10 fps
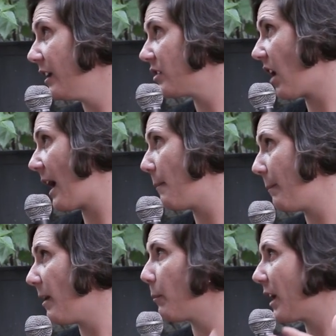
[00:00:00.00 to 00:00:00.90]
time
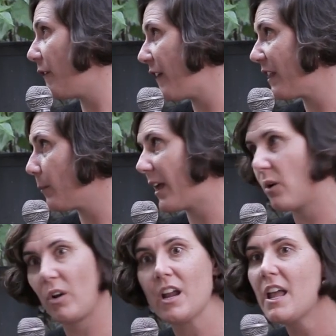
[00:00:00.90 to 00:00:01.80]
can affect them later
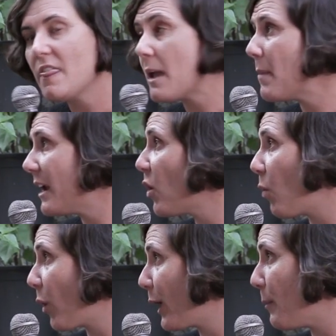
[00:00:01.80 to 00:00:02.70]
on. They may not
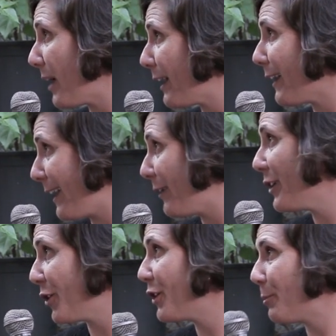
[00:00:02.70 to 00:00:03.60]
worry about it later. You
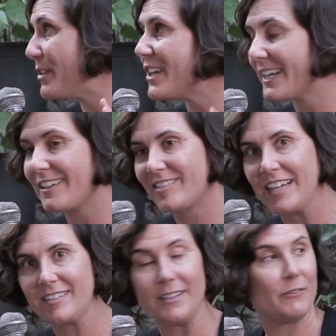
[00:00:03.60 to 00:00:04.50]
know, you're particularly
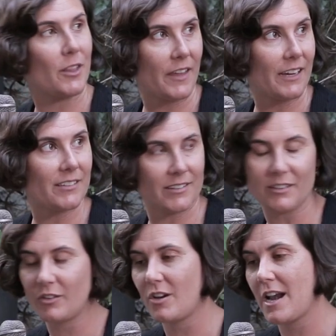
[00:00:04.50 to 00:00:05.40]
sensitive to things at a
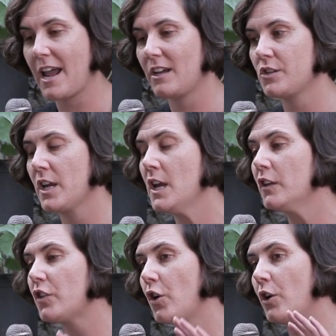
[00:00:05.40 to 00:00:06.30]
certain age.
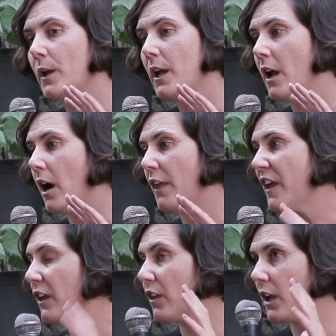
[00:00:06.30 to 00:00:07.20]
So I
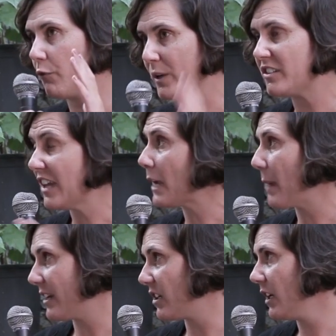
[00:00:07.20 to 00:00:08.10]
think that if we
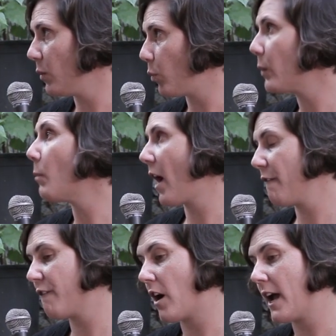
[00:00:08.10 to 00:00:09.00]
segment it, we might
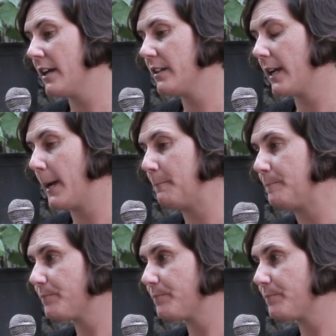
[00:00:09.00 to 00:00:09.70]
find. Um,